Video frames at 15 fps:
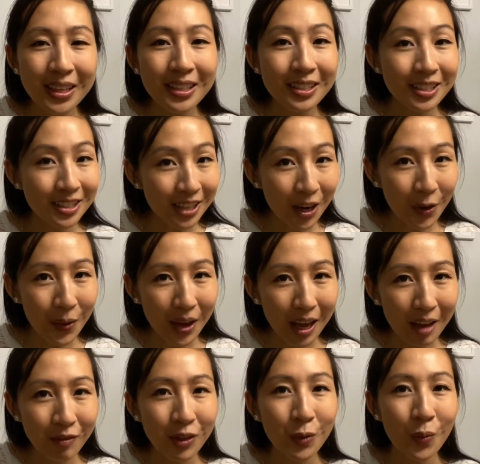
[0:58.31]
So
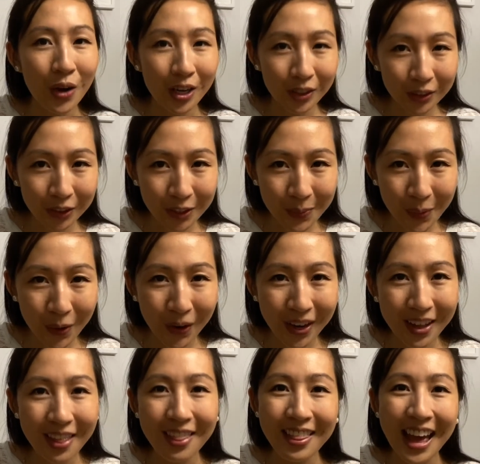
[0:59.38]
if you want to learn more,
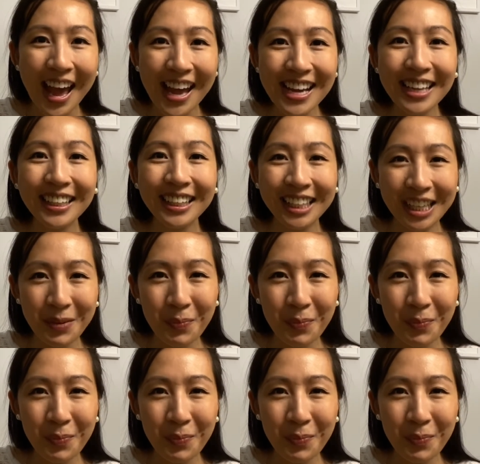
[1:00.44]
then keep